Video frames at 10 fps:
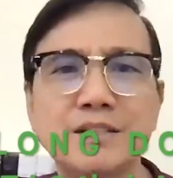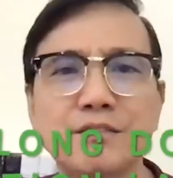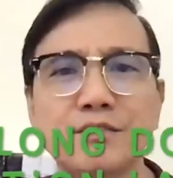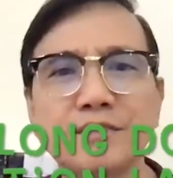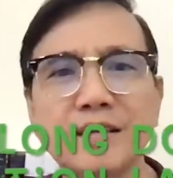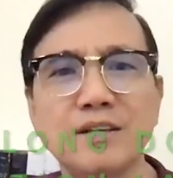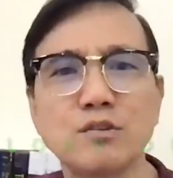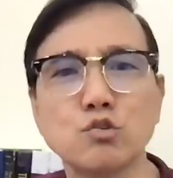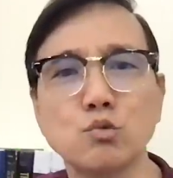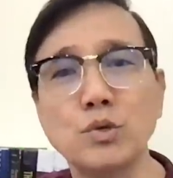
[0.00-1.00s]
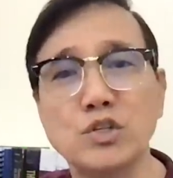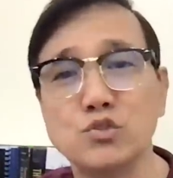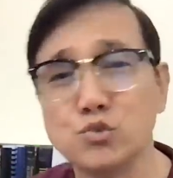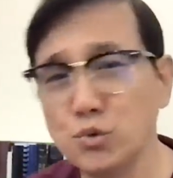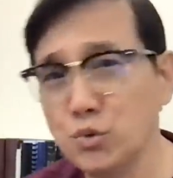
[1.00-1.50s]
of things
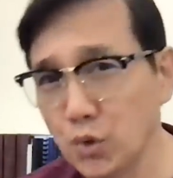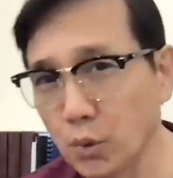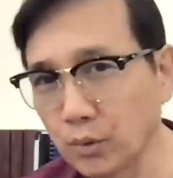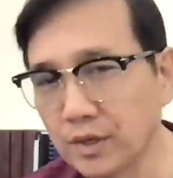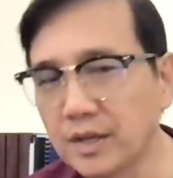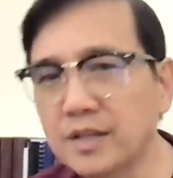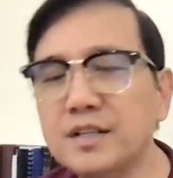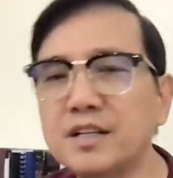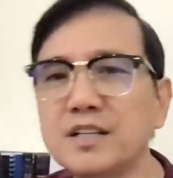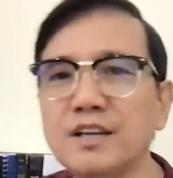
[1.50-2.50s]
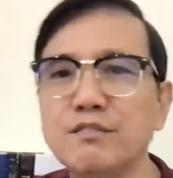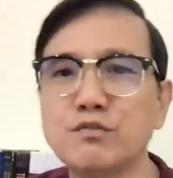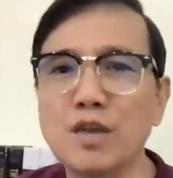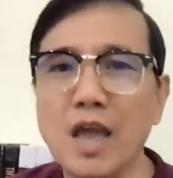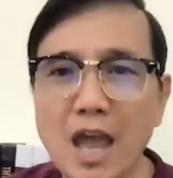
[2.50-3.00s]
we do know that
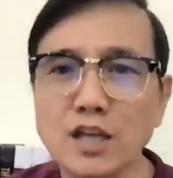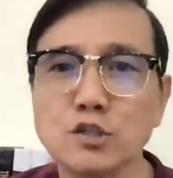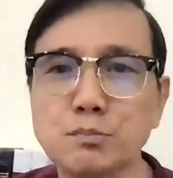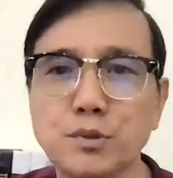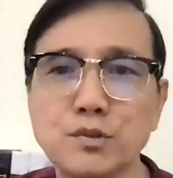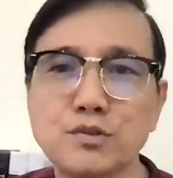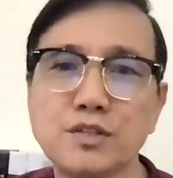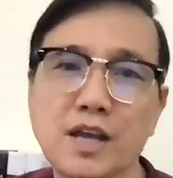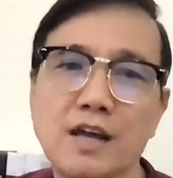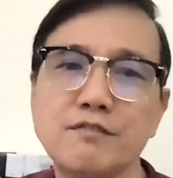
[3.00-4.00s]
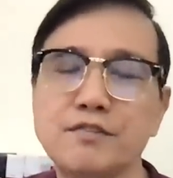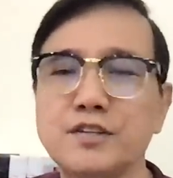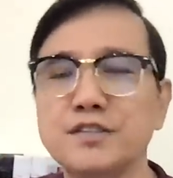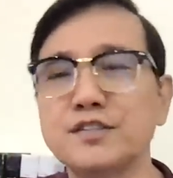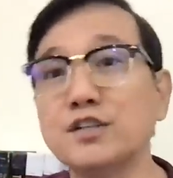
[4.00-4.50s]
gives experts the
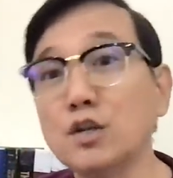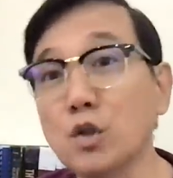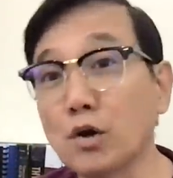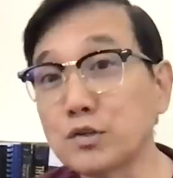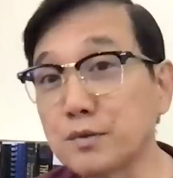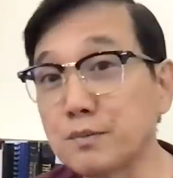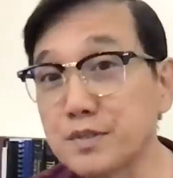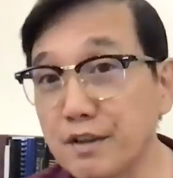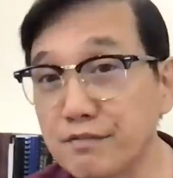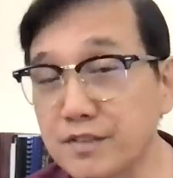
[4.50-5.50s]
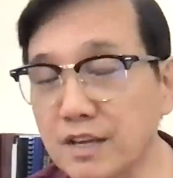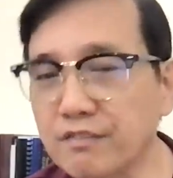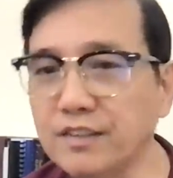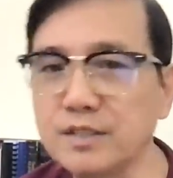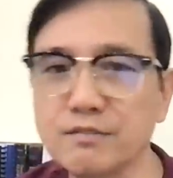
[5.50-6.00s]
confidence in the long-term safety of
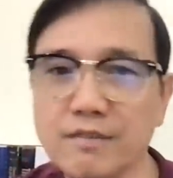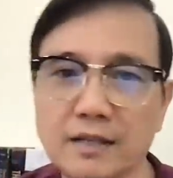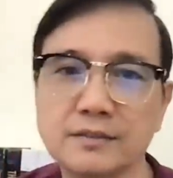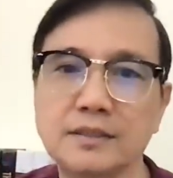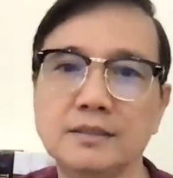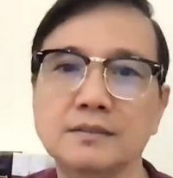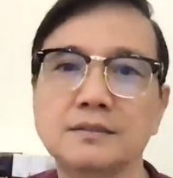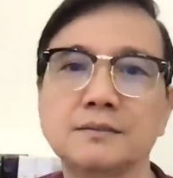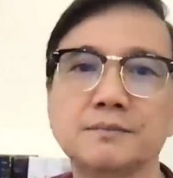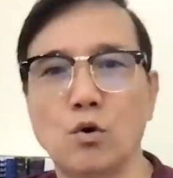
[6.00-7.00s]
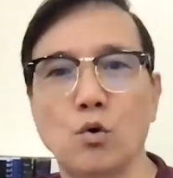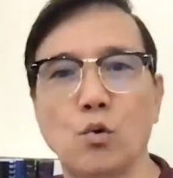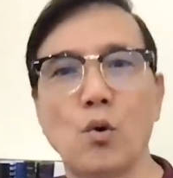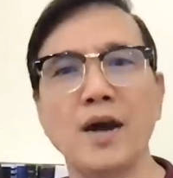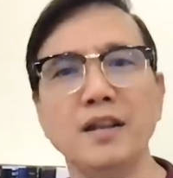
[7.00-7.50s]
these vaccines.
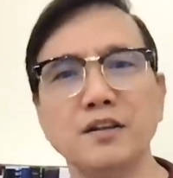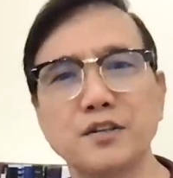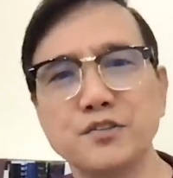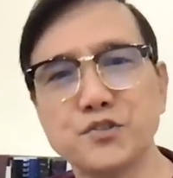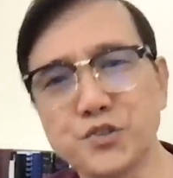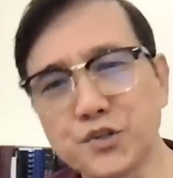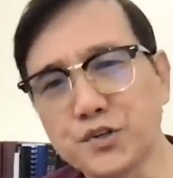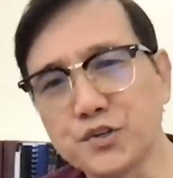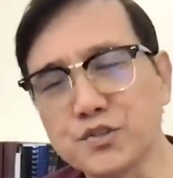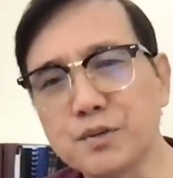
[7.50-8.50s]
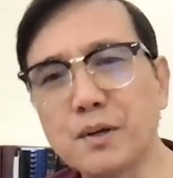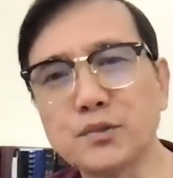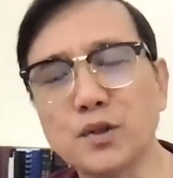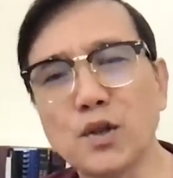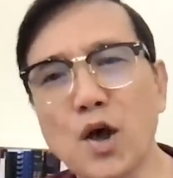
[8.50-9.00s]
While concerns
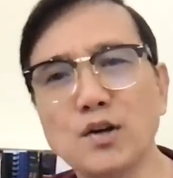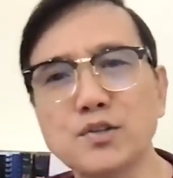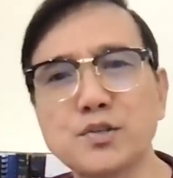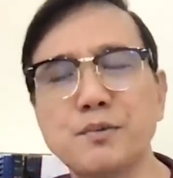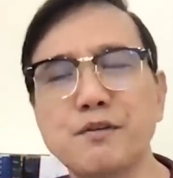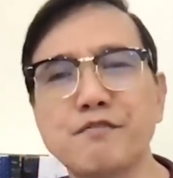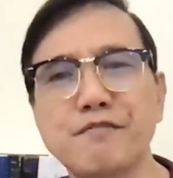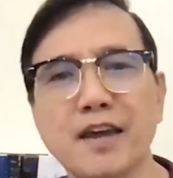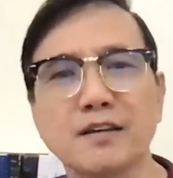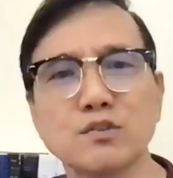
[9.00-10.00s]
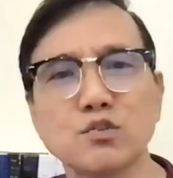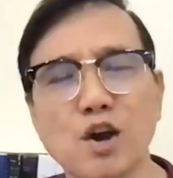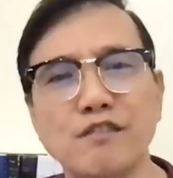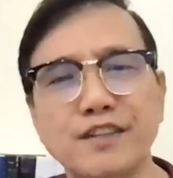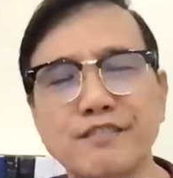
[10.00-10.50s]
about the long-term effects
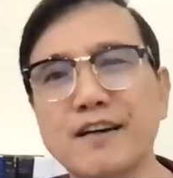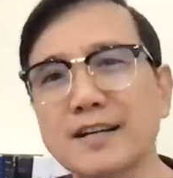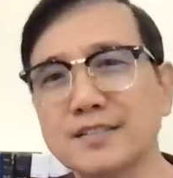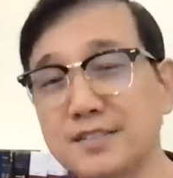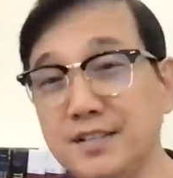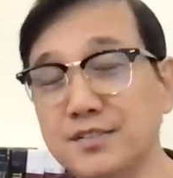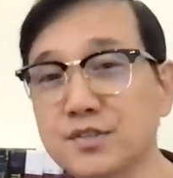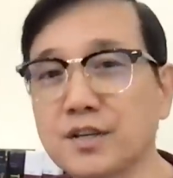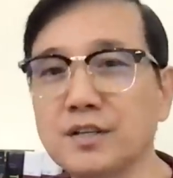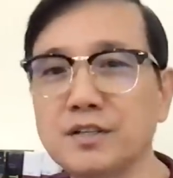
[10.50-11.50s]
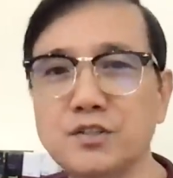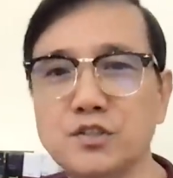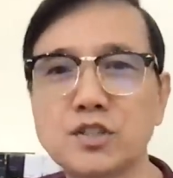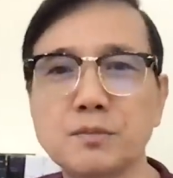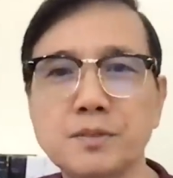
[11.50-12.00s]
of the vaccines are
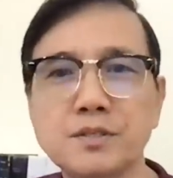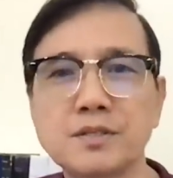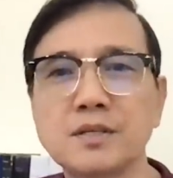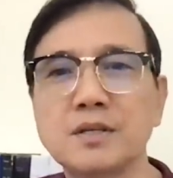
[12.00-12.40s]
legitimate,